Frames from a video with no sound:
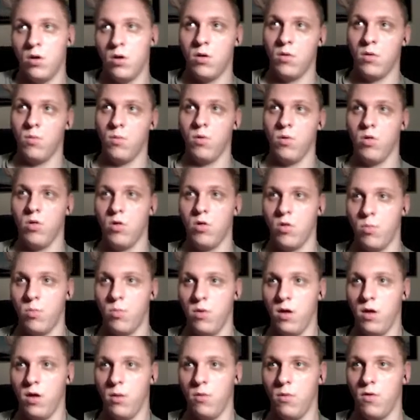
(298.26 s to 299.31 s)
We should
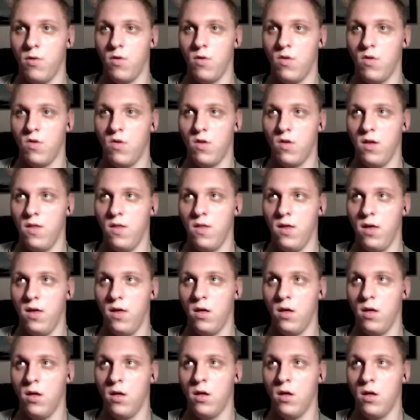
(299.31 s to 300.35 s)
be able to see the
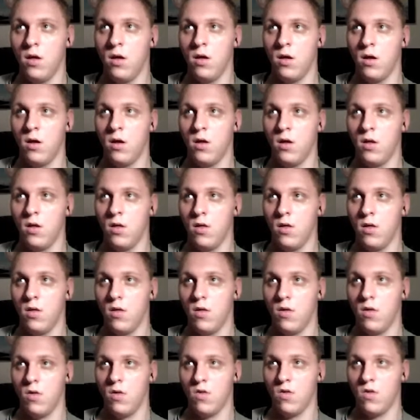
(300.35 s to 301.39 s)

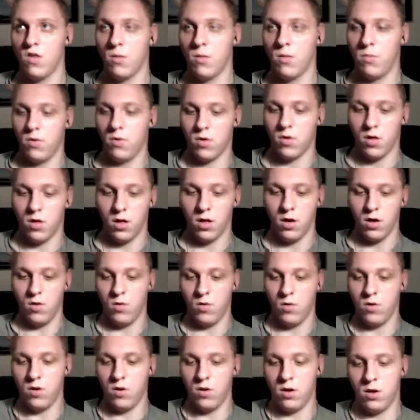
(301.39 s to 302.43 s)
sample
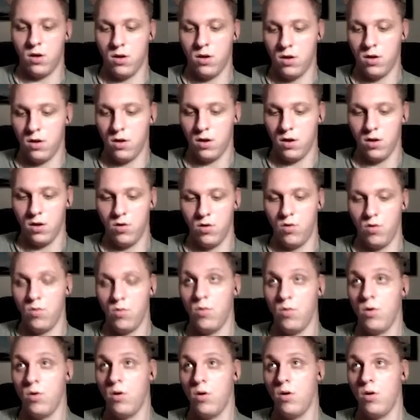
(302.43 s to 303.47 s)
code, then do
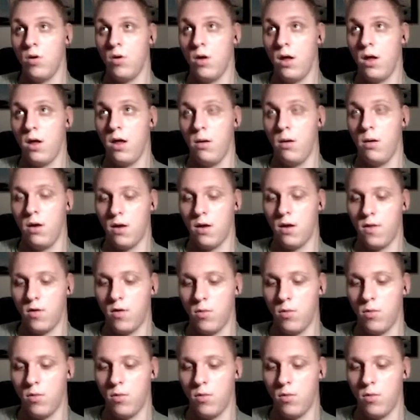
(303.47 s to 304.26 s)
another